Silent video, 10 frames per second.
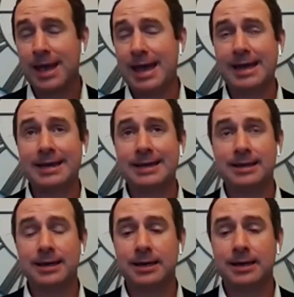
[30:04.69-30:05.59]
and
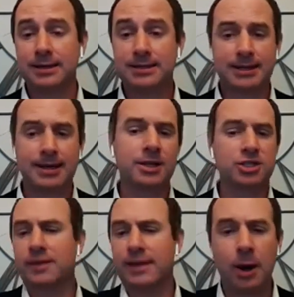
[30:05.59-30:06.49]
the technology
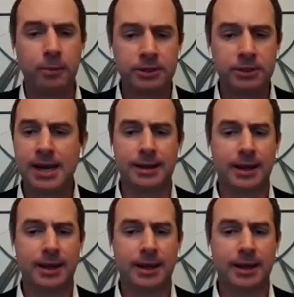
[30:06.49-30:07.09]
on the output side,